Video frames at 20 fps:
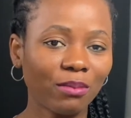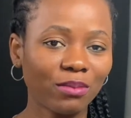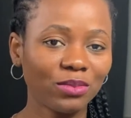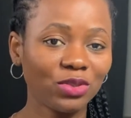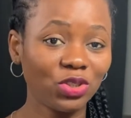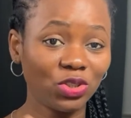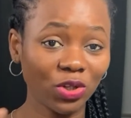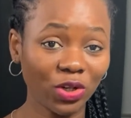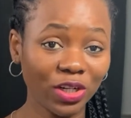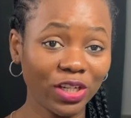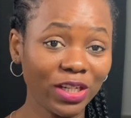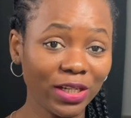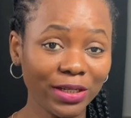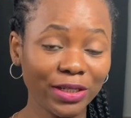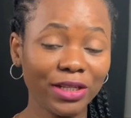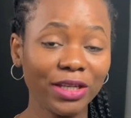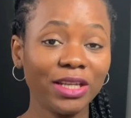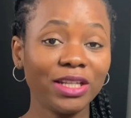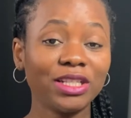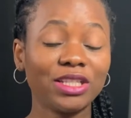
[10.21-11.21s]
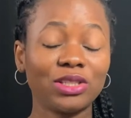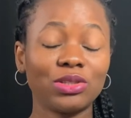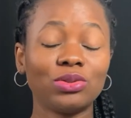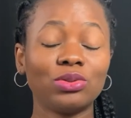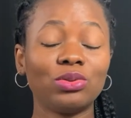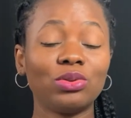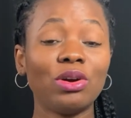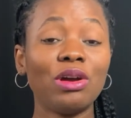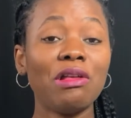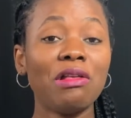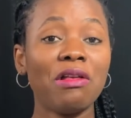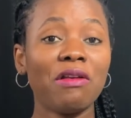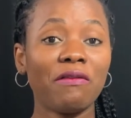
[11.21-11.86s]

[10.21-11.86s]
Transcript: journey into